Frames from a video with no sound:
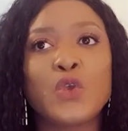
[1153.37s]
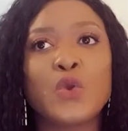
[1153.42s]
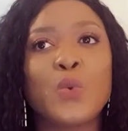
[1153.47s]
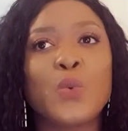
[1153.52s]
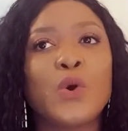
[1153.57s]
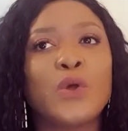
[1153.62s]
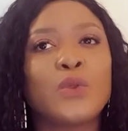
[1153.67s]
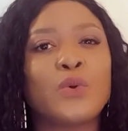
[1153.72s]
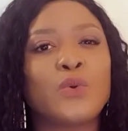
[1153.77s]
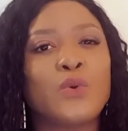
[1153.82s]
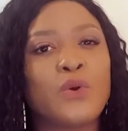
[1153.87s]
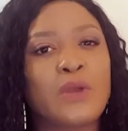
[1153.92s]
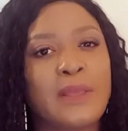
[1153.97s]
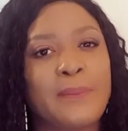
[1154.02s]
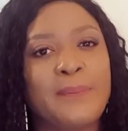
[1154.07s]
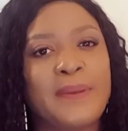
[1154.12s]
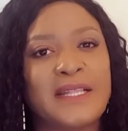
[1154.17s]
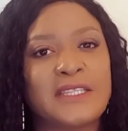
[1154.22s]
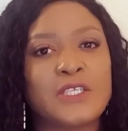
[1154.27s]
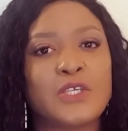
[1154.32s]
you want to cook
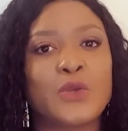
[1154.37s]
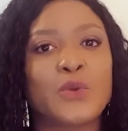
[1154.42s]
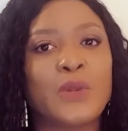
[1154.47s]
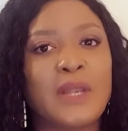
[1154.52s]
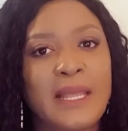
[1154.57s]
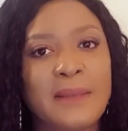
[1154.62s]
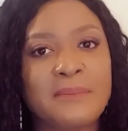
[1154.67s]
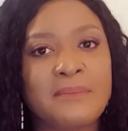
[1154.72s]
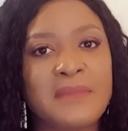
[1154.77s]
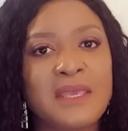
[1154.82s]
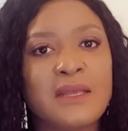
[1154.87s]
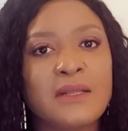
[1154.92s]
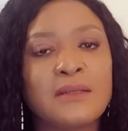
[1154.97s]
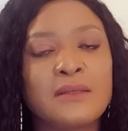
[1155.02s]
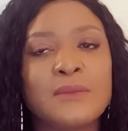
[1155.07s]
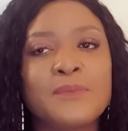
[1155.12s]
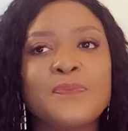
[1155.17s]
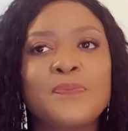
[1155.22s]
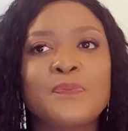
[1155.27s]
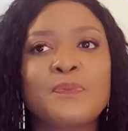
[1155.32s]
a particular
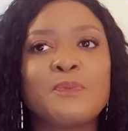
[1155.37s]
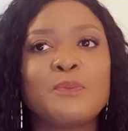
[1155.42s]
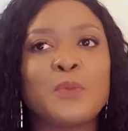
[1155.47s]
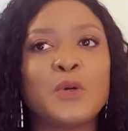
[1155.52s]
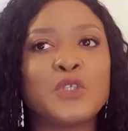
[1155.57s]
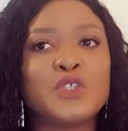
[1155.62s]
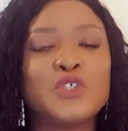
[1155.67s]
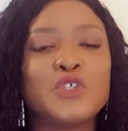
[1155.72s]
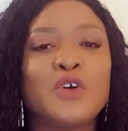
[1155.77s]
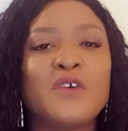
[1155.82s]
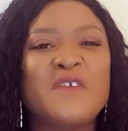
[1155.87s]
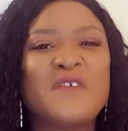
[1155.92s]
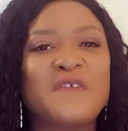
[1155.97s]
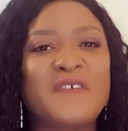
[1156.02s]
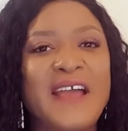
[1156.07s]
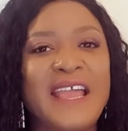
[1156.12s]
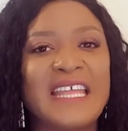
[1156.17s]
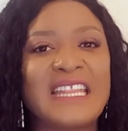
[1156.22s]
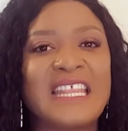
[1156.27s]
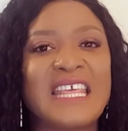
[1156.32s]
meal, but you don't
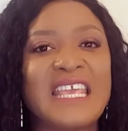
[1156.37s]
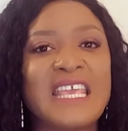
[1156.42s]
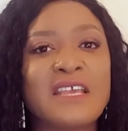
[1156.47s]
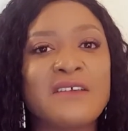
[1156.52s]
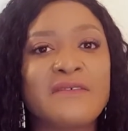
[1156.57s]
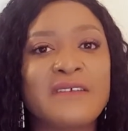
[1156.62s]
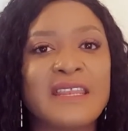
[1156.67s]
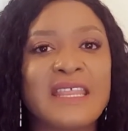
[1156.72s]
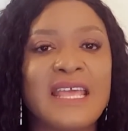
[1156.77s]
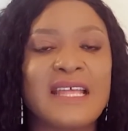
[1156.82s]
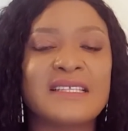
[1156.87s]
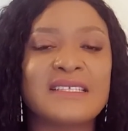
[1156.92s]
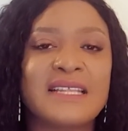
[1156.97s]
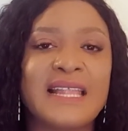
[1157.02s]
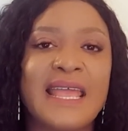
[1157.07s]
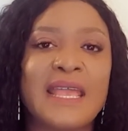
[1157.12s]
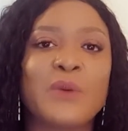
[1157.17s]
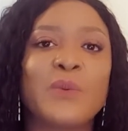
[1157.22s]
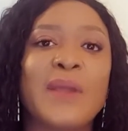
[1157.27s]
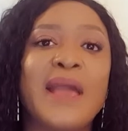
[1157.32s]
find the ingredients
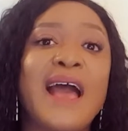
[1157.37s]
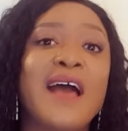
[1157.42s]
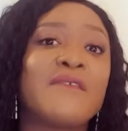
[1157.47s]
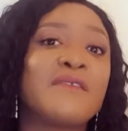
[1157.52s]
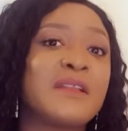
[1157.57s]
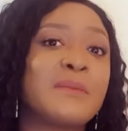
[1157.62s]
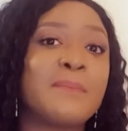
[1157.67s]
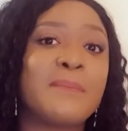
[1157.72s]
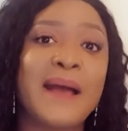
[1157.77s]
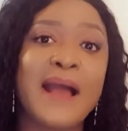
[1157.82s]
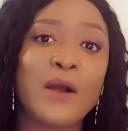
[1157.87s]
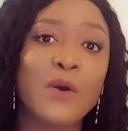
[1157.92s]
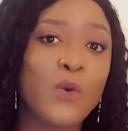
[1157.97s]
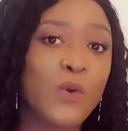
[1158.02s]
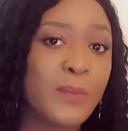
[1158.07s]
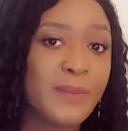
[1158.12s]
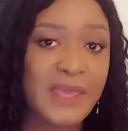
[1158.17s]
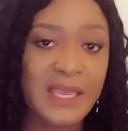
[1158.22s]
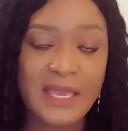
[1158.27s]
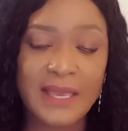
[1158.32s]
like we have it back
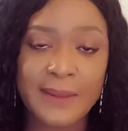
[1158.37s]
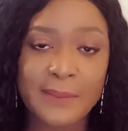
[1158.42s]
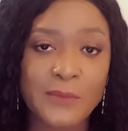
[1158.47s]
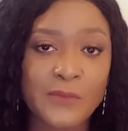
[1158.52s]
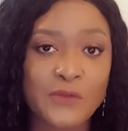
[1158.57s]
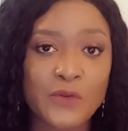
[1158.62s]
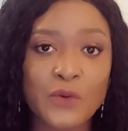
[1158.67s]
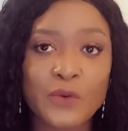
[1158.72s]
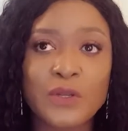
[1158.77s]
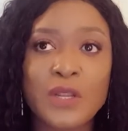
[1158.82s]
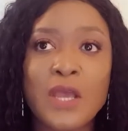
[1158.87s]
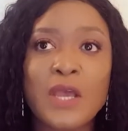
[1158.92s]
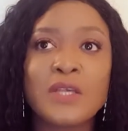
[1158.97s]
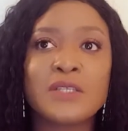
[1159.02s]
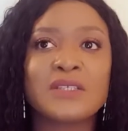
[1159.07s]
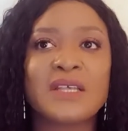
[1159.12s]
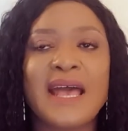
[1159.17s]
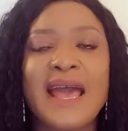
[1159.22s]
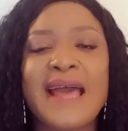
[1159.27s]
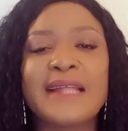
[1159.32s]
home in Cameroon.
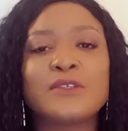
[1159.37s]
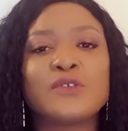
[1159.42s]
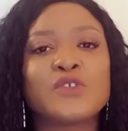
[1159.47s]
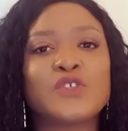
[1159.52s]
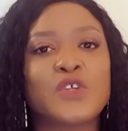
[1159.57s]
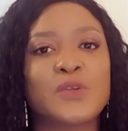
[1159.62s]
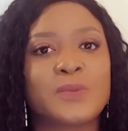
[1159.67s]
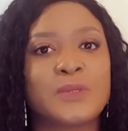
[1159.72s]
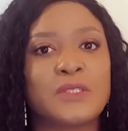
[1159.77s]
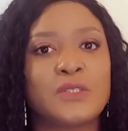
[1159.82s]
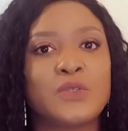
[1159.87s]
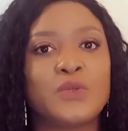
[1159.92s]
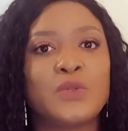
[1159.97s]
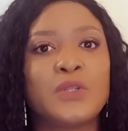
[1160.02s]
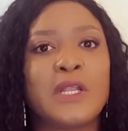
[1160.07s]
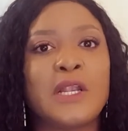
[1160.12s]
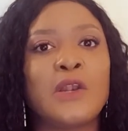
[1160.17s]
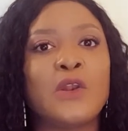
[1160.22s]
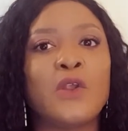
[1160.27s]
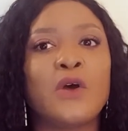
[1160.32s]
So I had to
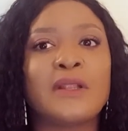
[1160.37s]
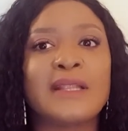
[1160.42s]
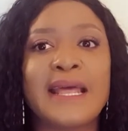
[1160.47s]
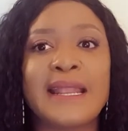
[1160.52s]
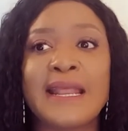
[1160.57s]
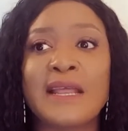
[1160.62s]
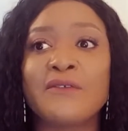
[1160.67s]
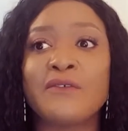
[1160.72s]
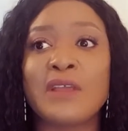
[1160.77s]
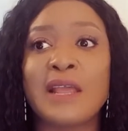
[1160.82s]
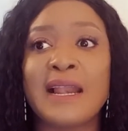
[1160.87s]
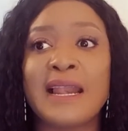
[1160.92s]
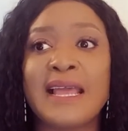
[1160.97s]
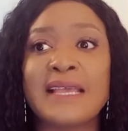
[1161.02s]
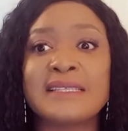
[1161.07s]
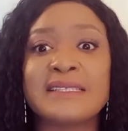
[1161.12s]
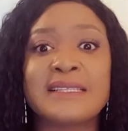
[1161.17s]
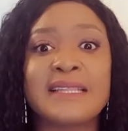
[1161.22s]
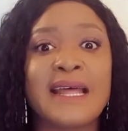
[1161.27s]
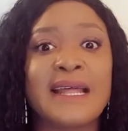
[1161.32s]
substitute a lot and I
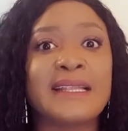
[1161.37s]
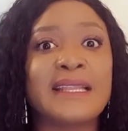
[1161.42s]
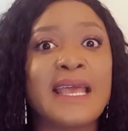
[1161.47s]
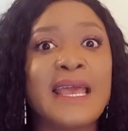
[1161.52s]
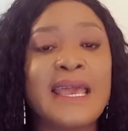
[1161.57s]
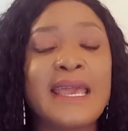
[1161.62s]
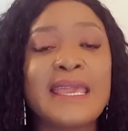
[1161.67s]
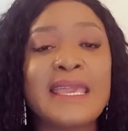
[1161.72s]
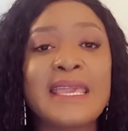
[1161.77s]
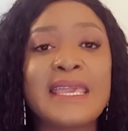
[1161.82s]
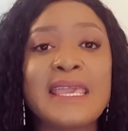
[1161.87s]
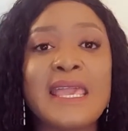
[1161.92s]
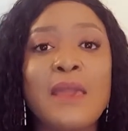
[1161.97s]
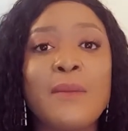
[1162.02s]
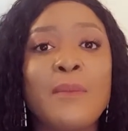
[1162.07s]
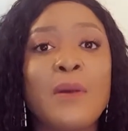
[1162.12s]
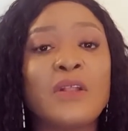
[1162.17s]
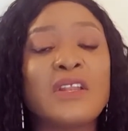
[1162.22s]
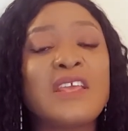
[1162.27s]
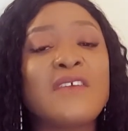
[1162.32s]
realized that it
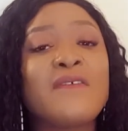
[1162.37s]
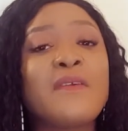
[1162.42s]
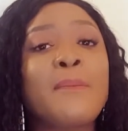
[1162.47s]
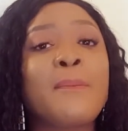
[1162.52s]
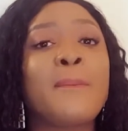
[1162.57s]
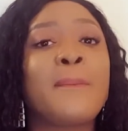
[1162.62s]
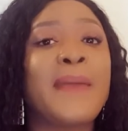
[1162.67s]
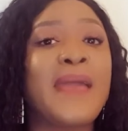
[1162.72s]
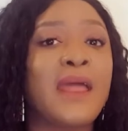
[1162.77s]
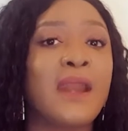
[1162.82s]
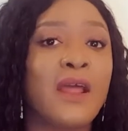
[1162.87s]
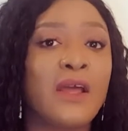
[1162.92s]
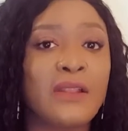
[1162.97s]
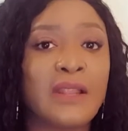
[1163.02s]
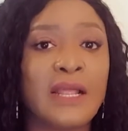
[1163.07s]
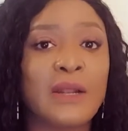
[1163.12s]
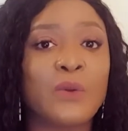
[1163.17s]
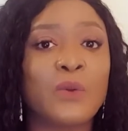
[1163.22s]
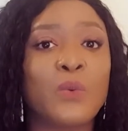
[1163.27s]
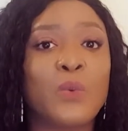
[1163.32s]
came out even better
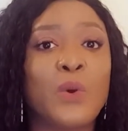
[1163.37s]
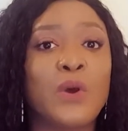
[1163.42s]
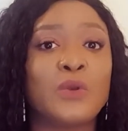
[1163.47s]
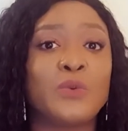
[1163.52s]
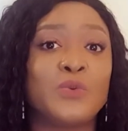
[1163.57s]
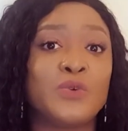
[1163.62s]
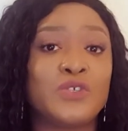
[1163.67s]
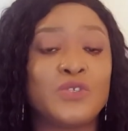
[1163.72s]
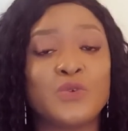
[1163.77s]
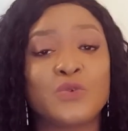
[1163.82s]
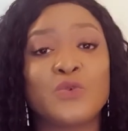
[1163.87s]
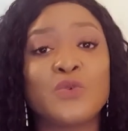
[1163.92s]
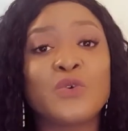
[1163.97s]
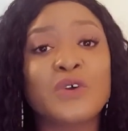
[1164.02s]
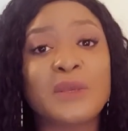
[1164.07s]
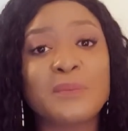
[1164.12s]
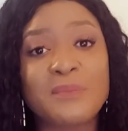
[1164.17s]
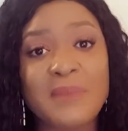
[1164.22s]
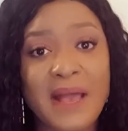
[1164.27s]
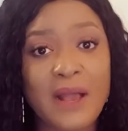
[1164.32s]
than the one we used to
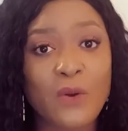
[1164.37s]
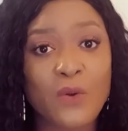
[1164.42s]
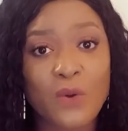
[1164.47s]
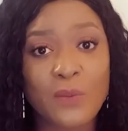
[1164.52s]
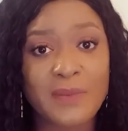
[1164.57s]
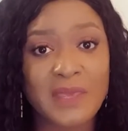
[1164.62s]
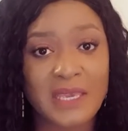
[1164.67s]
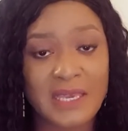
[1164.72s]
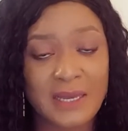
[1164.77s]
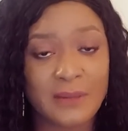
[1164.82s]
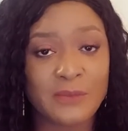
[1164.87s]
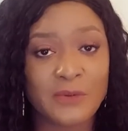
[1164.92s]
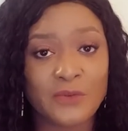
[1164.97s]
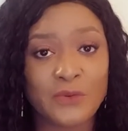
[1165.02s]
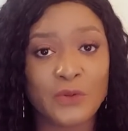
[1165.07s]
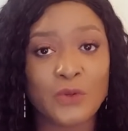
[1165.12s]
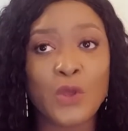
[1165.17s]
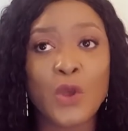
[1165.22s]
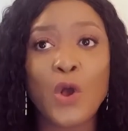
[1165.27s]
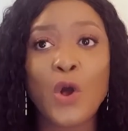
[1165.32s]
cook back home in
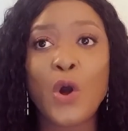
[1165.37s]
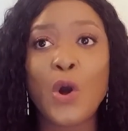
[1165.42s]
Cameroon.